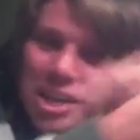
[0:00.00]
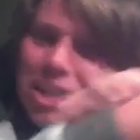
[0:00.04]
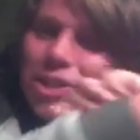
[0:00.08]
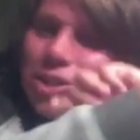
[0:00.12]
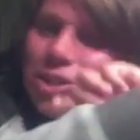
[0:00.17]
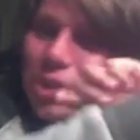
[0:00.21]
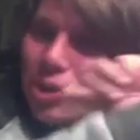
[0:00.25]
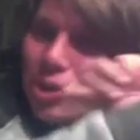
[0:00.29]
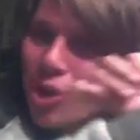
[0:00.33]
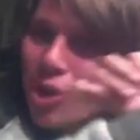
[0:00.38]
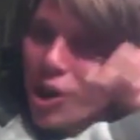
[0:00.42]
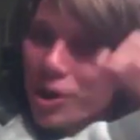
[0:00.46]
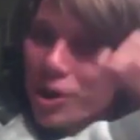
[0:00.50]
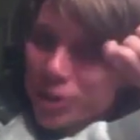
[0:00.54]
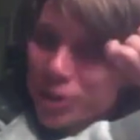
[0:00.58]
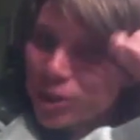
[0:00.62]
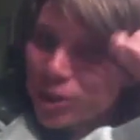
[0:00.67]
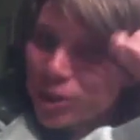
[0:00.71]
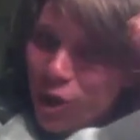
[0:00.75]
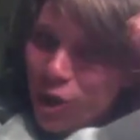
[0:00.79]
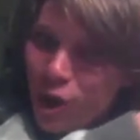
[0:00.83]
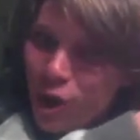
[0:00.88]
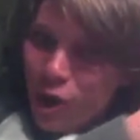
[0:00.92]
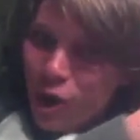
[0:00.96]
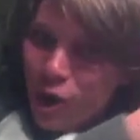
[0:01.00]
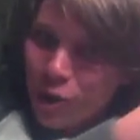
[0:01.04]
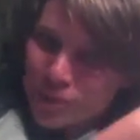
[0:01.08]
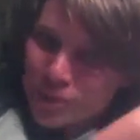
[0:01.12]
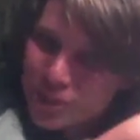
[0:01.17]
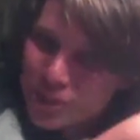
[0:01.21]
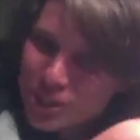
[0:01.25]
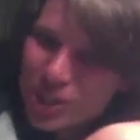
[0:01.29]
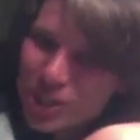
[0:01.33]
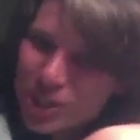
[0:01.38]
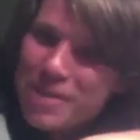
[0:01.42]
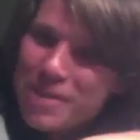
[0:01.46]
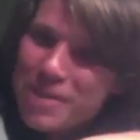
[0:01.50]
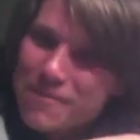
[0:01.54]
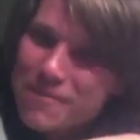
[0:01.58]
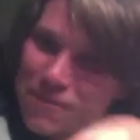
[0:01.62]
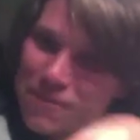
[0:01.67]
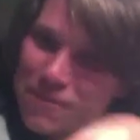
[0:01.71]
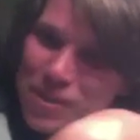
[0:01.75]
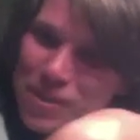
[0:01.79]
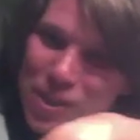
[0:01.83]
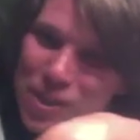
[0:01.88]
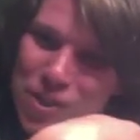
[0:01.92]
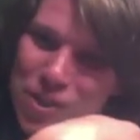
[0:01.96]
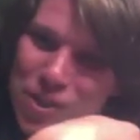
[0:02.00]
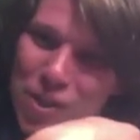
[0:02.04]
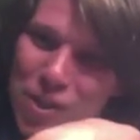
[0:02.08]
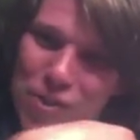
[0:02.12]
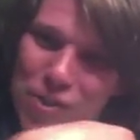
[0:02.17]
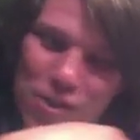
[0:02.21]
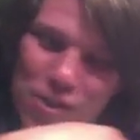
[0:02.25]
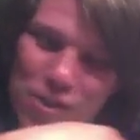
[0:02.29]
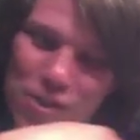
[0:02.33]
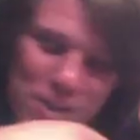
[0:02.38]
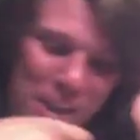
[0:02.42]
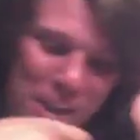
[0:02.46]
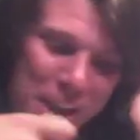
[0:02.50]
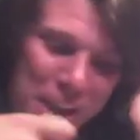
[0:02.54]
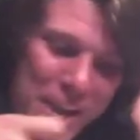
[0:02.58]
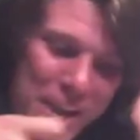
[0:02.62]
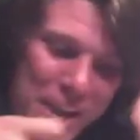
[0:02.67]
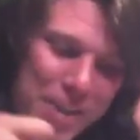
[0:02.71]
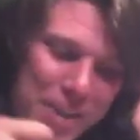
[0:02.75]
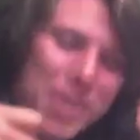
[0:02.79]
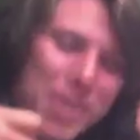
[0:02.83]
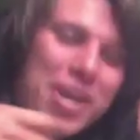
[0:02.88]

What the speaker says: interlock their arms to like feed each other cake,